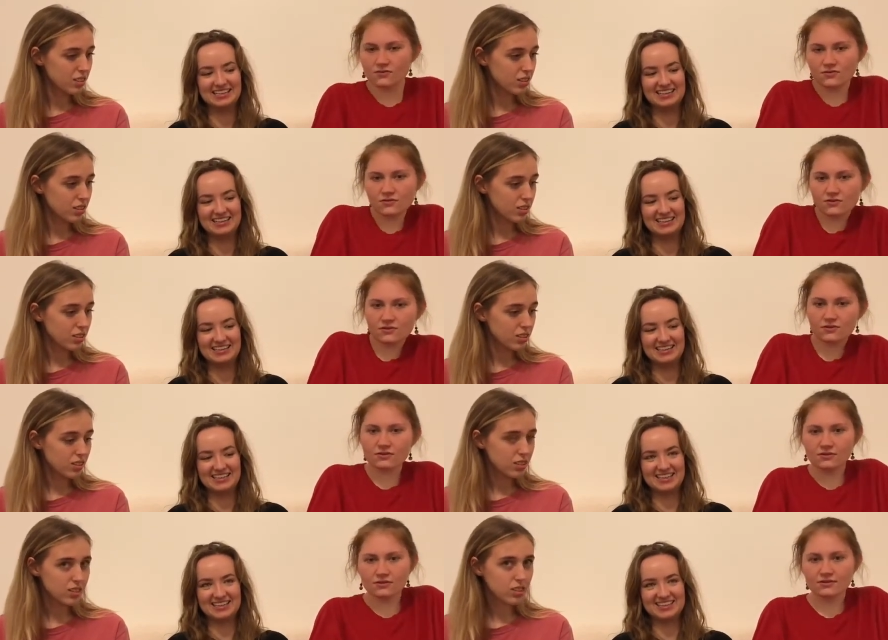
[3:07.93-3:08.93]

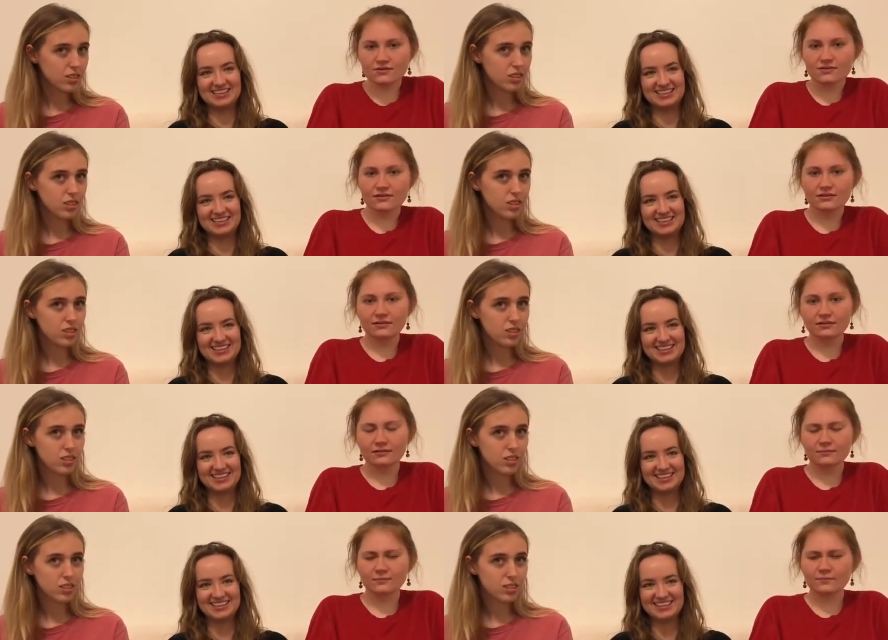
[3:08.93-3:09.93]

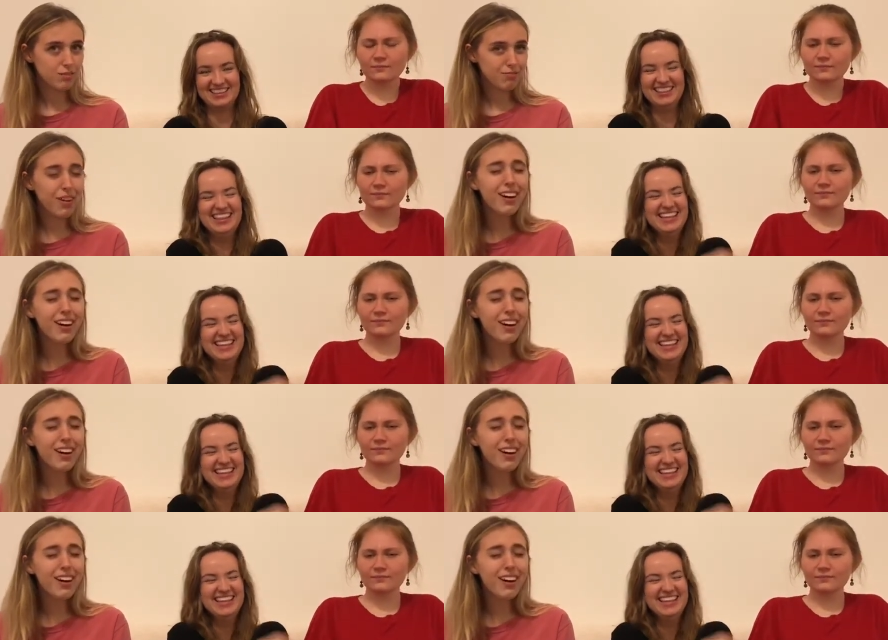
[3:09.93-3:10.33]
Nobody speaks.